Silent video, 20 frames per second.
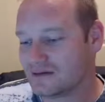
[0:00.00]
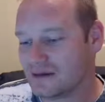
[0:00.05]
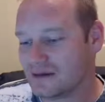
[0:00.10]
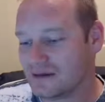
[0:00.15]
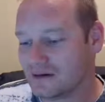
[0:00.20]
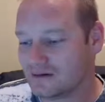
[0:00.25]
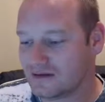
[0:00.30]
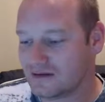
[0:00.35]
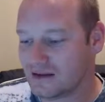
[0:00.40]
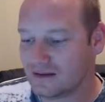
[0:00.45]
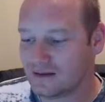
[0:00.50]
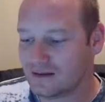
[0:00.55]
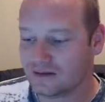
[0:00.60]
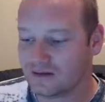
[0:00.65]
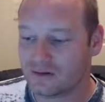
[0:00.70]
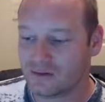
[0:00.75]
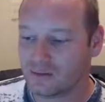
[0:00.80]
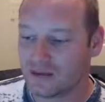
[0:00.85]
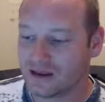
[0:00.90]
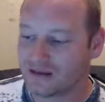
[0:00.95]
to sit here and say that
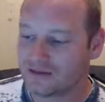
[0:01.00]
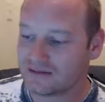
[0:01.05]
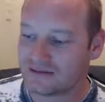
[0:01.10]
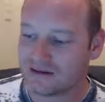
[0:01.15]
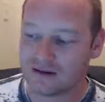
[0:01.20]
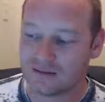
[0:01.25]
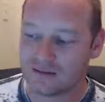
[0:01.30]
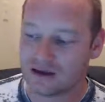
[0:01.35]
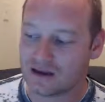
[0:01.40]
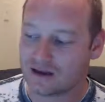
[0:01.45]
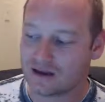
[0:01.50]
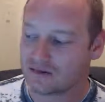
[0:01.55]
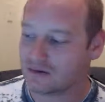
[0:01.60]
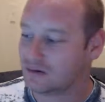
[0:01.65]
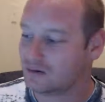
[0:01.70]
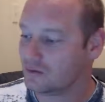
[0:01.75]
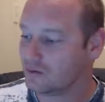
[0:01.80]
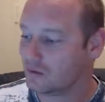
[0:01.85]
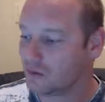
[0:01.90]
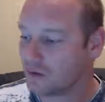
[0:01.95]
they're the best team out
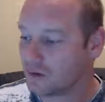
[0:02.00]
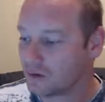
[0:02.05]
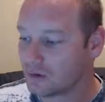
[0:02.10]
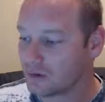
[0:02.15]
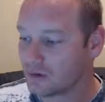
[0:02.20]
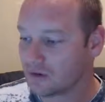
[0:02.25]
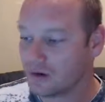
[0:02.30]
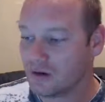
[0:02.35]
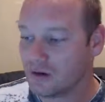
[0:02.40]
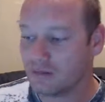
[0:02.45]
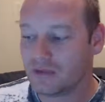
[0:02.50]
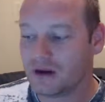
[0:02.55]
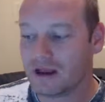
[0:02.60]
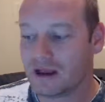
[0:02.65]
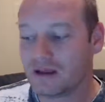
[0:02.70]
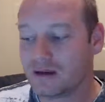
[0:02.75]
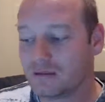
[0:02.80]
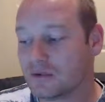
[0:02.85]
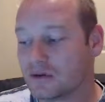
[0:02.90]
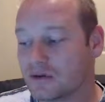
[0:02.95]
there in the world, but
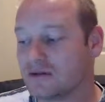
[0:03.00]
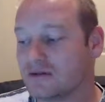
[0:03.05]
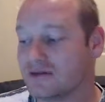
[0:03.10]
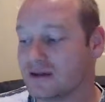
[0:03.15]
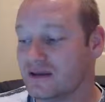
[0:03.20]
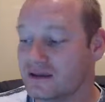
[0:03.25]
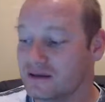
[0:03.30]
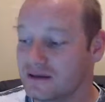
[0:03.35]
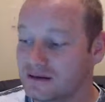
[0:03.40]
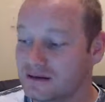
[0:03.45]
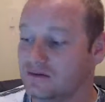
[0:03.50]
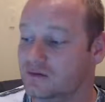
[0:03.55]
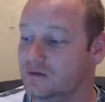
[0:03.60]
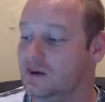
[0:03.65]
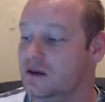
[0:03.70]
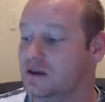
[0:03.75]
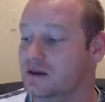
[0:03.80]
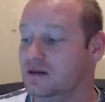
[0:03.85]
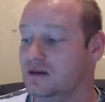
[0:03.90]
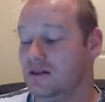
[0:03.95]
I am going to say this:
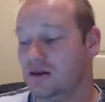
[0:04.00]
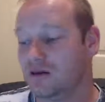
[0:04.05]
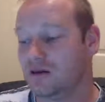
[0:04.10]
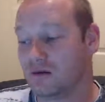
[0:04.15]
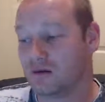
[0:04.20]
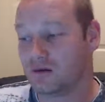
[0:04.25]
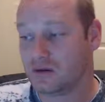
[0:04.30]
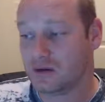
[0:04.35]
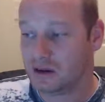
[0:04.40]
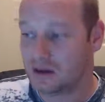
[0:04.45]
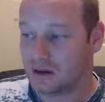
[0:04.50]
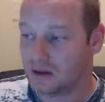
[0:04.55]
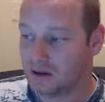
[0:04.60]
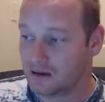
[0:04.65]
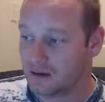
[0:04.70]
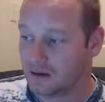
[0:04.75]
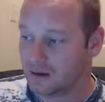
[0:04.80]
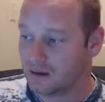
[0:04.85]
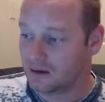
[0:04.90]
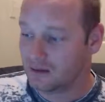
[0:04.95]
but they're
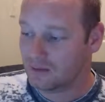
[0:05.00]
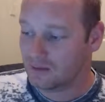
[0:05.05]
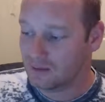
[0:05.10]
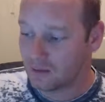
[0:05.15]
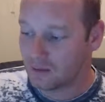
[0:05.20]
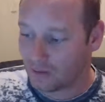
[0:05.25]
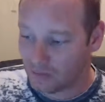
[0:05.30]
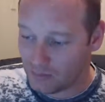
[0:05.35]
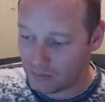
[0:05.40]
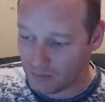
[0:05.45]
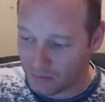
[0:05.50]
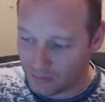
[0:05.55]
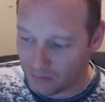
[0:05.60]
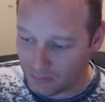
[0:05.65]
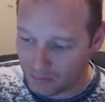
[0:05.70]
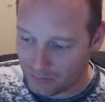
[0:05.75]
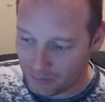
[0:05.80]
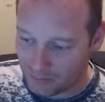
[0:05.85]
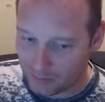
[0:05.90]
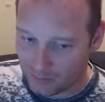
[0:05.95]

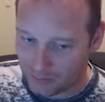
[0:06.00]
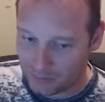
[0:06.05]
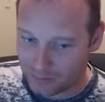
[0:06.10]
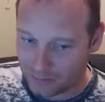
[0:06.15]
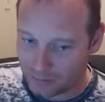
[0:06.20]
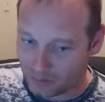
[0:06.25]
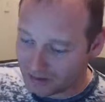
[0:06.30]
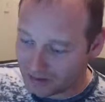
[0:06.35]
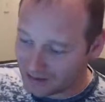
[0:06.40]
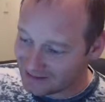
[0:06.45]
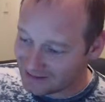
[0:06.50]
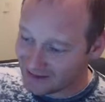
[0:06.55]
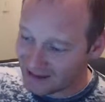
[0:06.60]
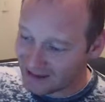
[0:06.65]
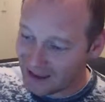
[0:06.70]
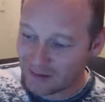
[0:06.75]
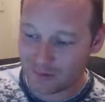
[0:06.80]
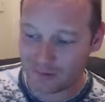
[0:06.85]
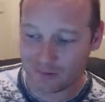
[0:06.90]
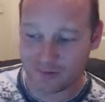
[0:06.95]
putting it
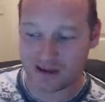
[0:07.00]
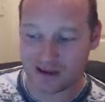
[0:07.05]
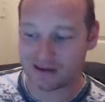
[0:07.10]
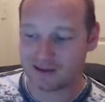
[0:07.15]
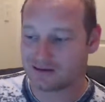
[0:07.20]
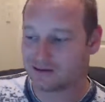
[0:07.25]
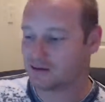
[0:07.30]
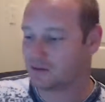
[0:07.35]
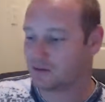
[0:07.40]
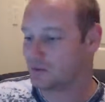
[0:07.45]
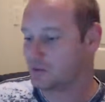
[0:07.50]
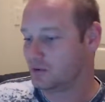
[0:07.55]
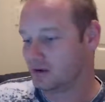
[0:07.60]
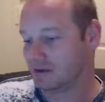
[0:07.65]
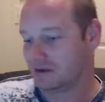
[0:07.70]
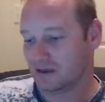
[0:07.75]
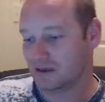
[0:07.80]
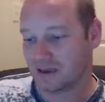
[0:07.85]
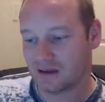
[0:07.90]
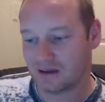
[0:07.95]
together, man. They're
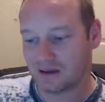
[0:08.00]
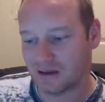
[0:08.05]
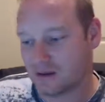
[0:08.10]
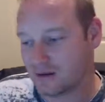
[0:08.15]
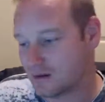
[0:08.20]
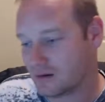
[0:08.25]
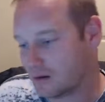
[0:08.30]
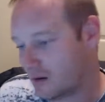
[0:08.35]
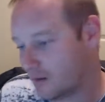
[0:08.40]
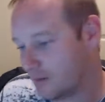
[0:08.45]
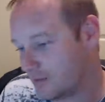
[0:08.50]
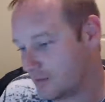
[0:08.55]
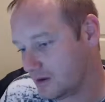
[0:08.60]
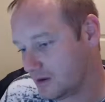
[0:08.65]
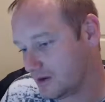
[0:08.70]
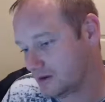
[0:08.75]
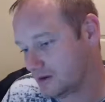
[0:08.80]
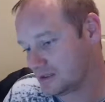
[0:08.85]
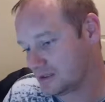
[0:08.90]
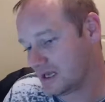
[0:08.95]
putting it together. I mean,
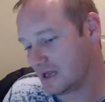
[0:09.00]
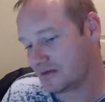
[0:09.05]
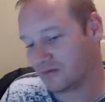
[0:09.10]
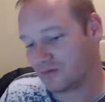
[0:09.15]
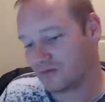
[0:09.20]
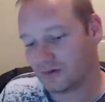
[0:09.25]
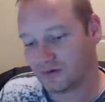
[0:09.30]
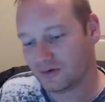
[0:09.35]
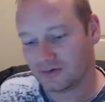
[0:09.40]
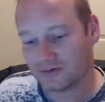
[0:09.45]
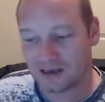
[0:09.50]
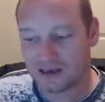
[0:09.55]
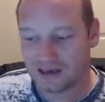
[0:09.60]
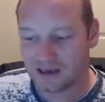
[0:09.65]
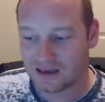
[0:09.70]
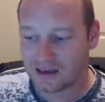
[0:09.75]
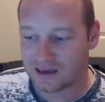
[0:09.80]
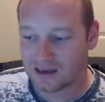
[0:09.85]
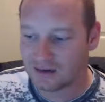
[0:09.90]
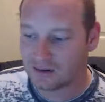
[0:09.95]
Jacksonville, San
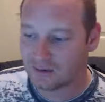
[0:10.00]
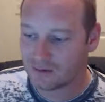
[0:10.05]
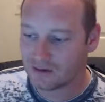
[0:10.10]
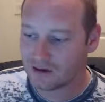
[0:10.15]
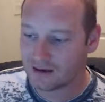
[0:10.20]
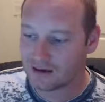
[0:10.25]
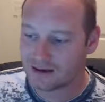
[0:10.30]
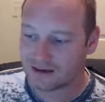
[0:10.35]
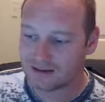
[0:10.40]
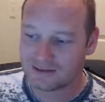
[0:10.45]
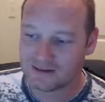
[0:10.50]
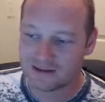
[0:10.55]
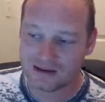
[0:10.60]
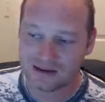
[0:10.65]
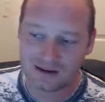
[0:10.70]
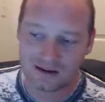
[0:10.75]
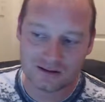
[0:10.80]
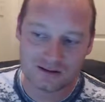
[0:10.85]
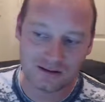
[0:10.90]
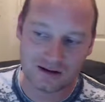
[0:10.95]
Diego, man. I got San
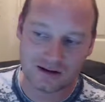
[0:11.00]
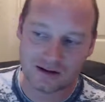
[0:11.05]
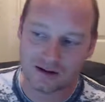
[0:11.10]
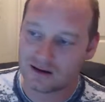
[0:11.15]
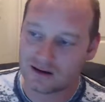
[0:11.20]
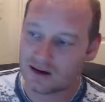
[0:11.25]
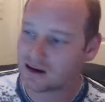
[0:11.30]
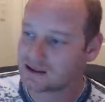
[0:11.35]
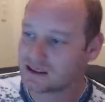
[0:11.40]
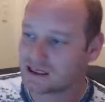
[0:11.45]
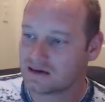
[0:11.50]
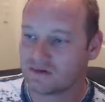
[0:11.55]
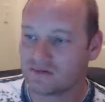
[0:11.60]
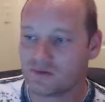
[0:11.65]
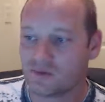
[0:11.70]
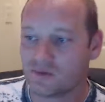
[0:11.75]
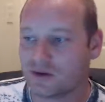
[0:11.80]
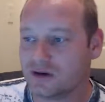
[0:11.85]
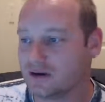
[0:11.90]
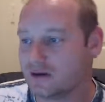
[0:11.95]
Diego. I got
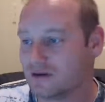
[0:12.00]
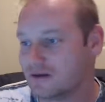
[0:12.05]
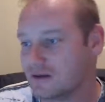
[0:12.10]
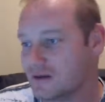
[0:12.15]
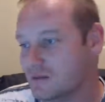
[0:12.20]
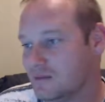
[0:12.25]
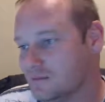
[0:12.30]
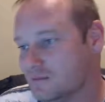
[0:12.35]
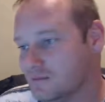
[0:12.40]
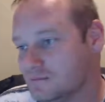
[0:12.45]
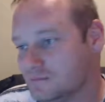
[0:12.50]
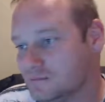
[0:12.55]
Jacksonville winning this game.